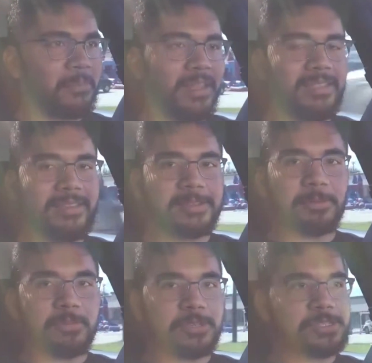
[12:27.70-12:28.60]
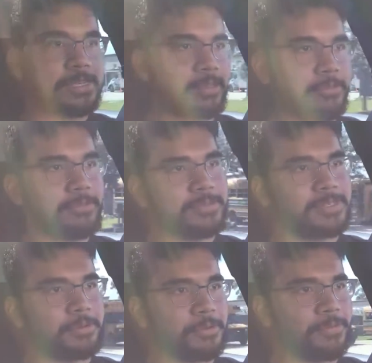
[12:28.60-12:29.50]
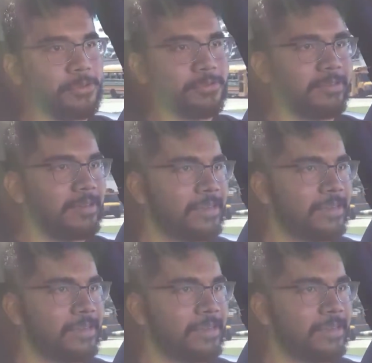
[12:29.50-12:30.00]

But I think that pretty much concludes the review.